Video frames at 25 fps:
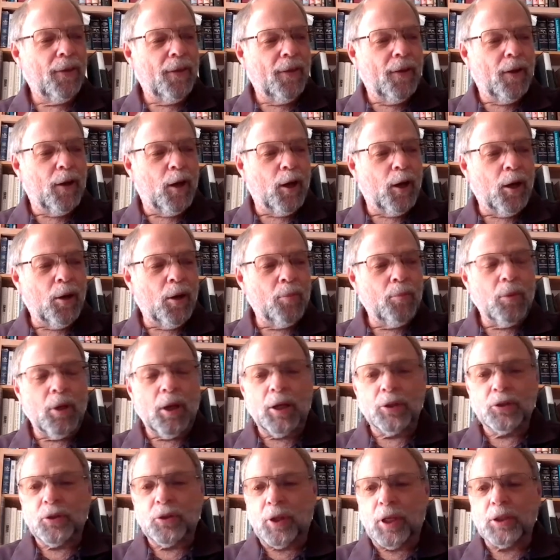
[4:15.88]
And
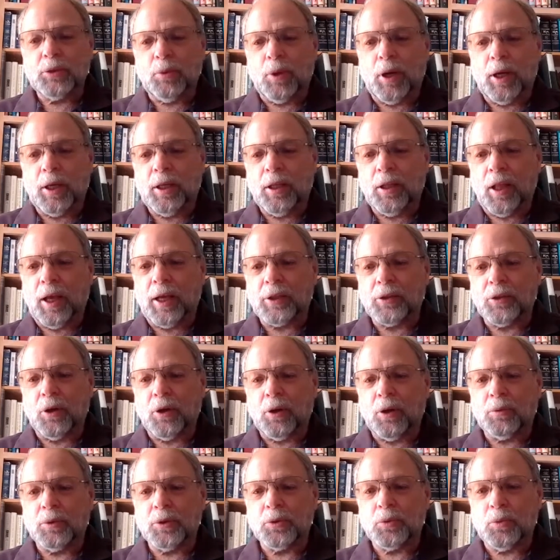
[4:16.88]
so that's why he liked
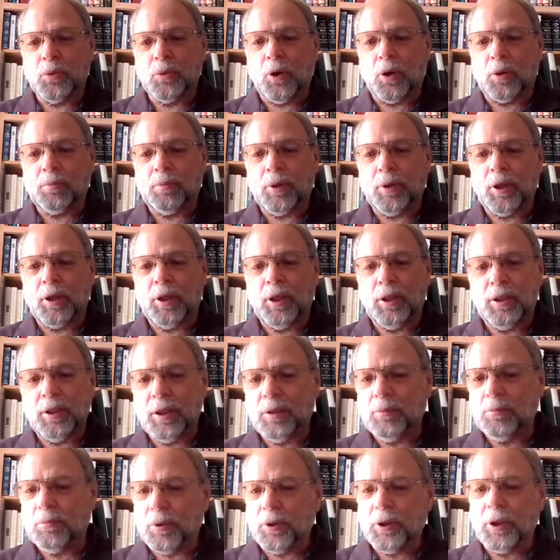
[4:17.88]
Darwin's work. But he
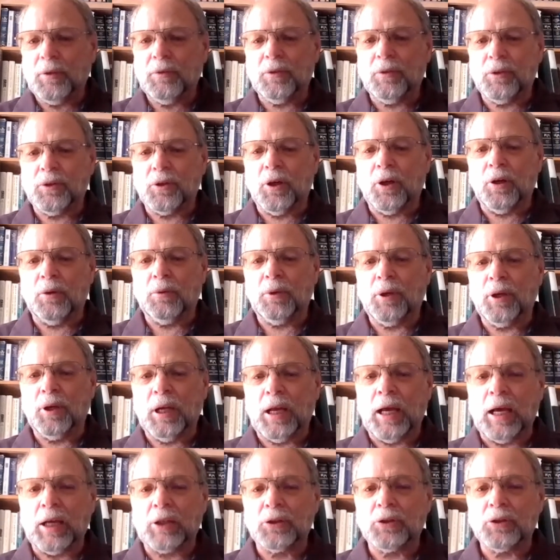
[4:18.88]
didn't believe that Darwin
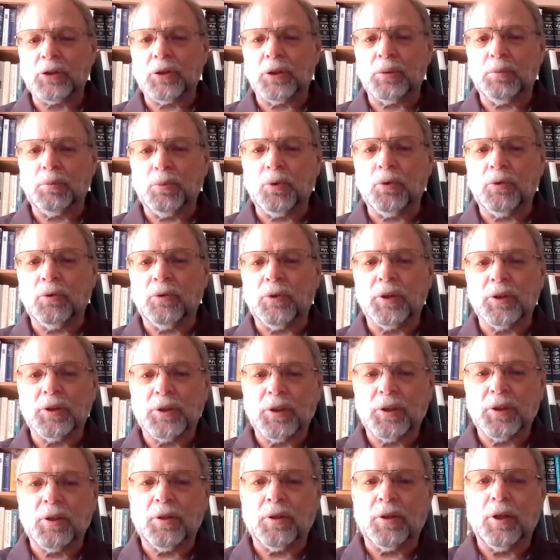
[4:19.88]
had actually proven
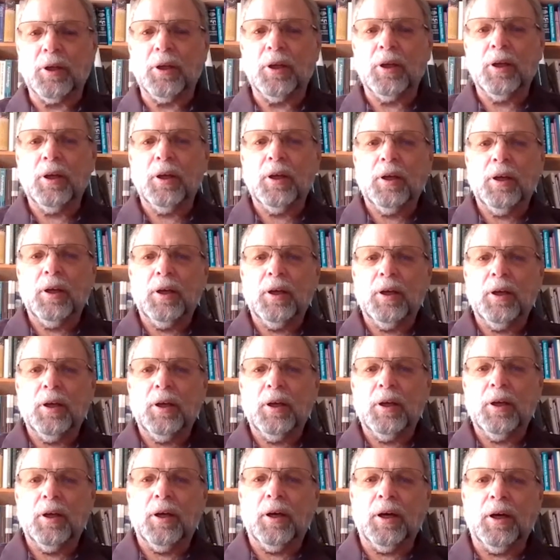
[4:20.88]
his theory.
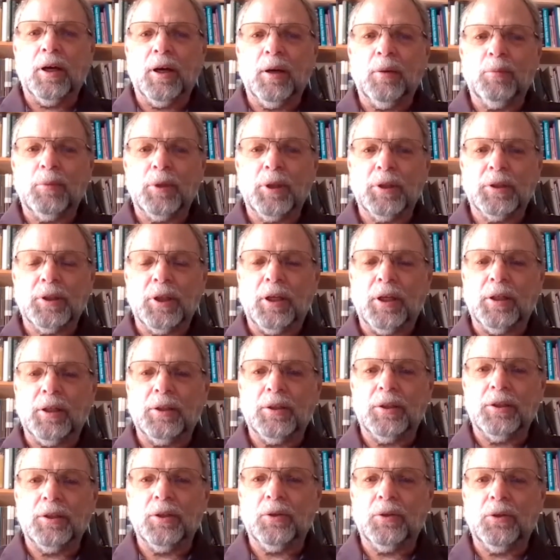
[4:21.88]
He said
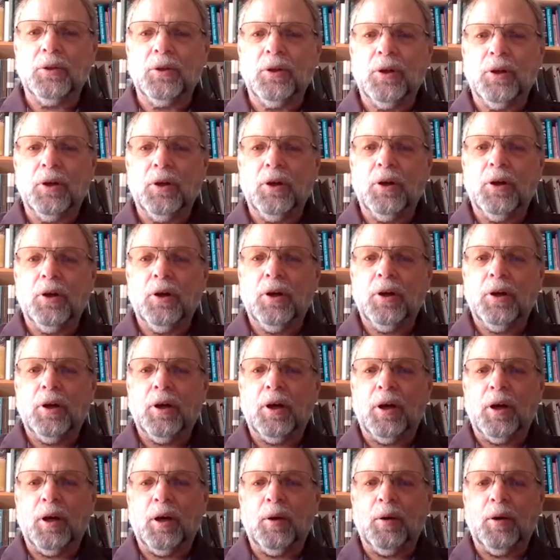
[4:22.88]
until
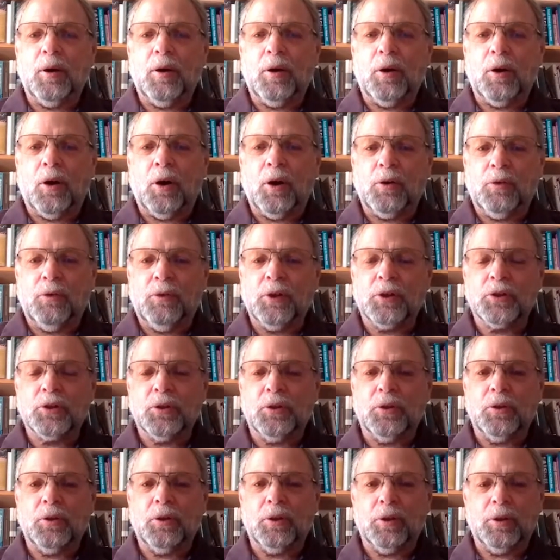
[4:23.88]

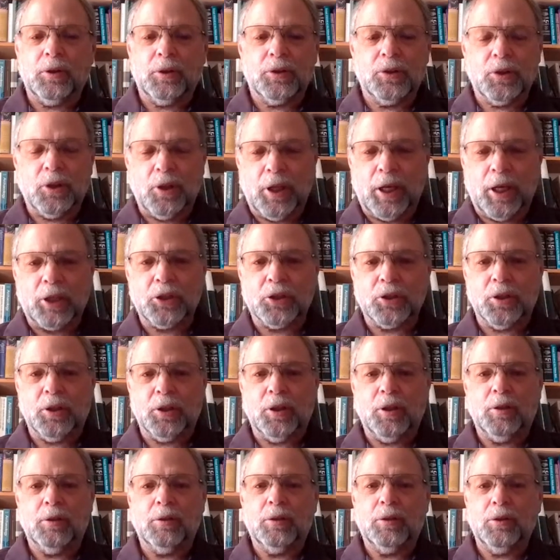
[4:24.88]
artificial
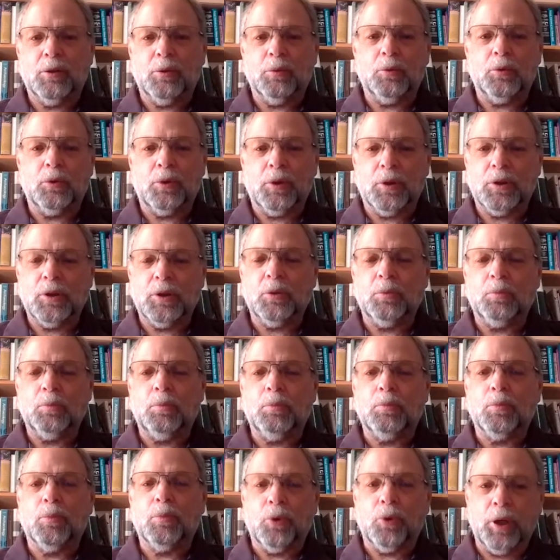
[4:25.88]
selection, until
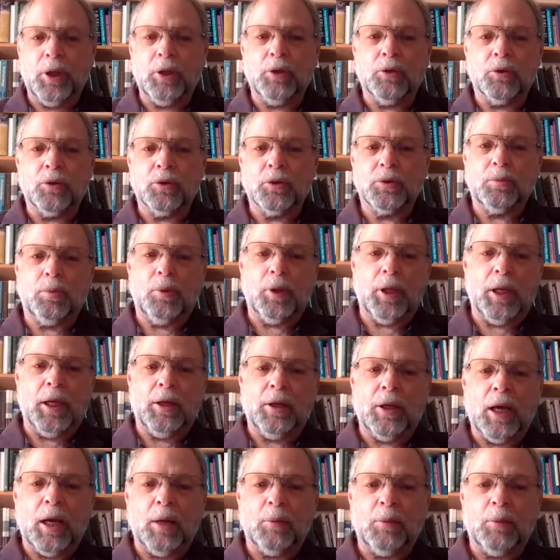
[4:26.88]
breeders,
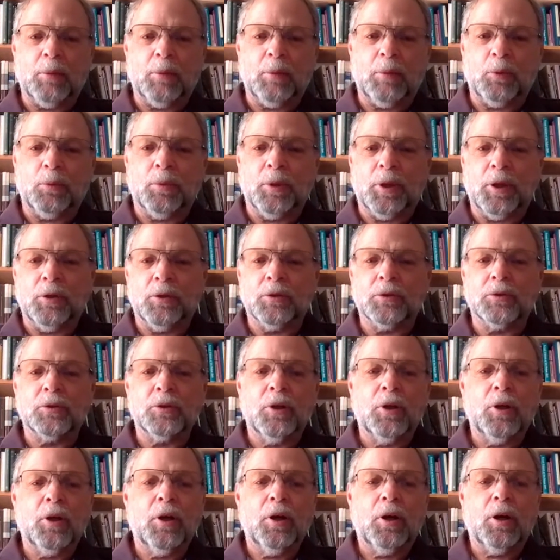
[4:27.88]
plant and animal breeders,
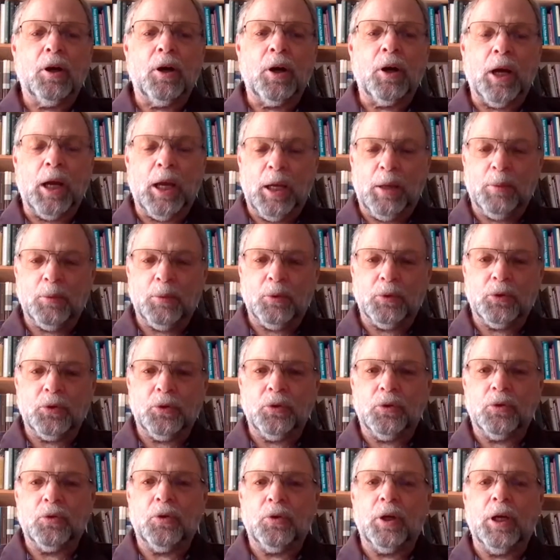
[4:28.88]
are able
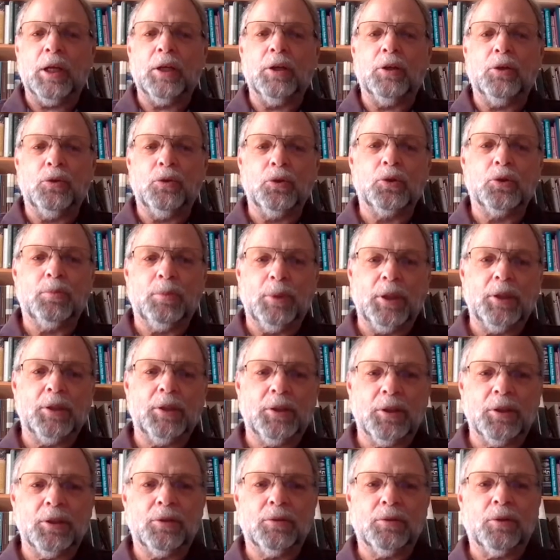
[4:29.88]
to create a new
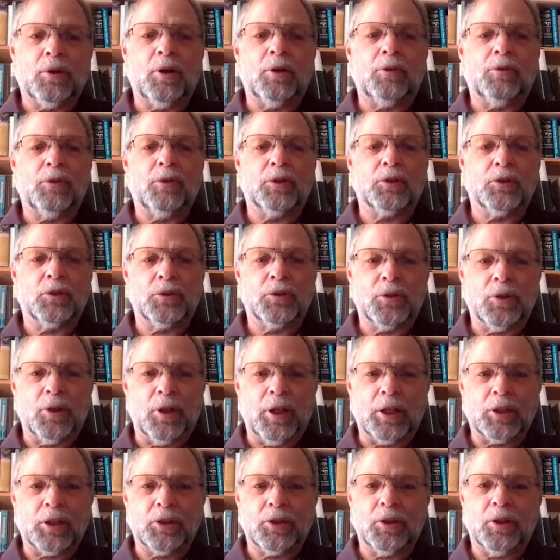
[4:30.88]
species through artificial
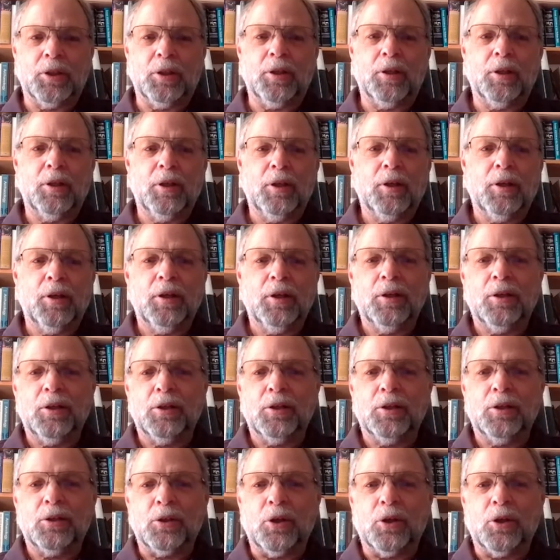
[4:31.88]
selection,
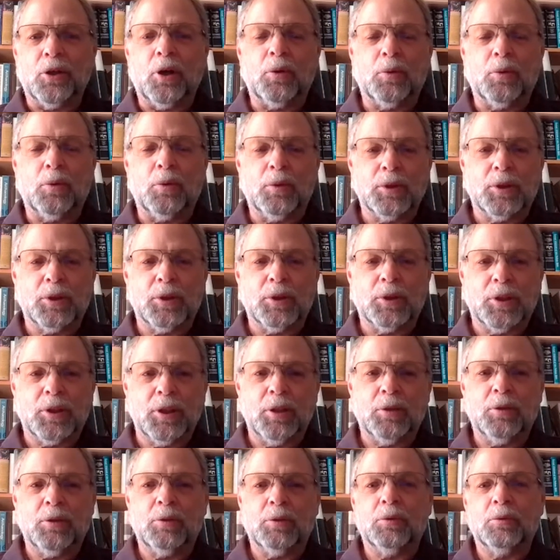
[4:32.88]
Darwin's theory
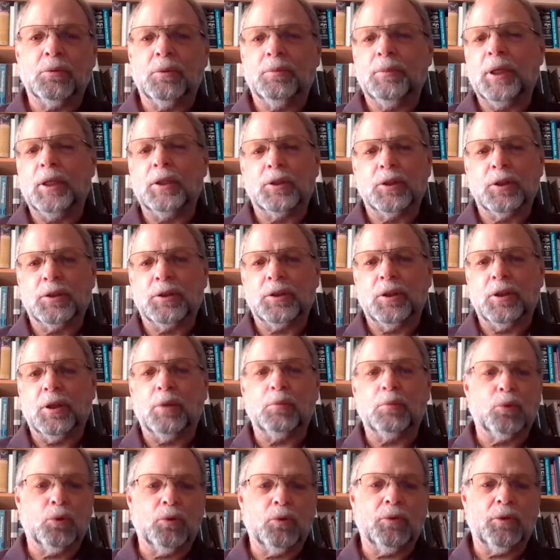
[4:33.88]
will remain just an
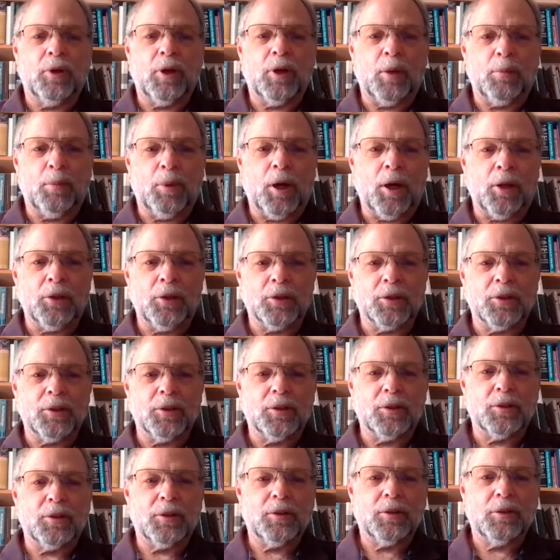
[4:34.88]
unproven
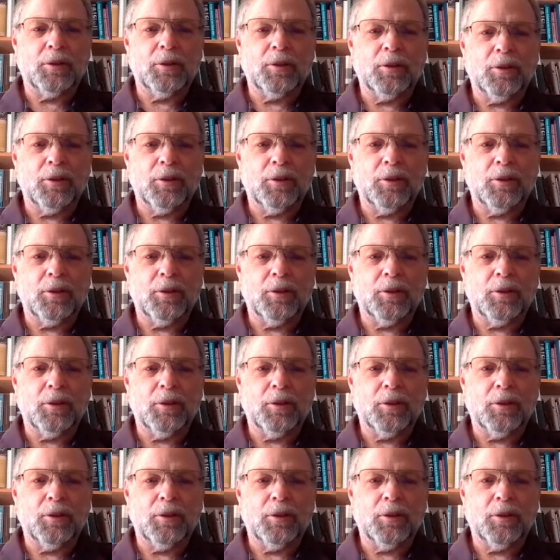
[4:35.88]
hypothesis.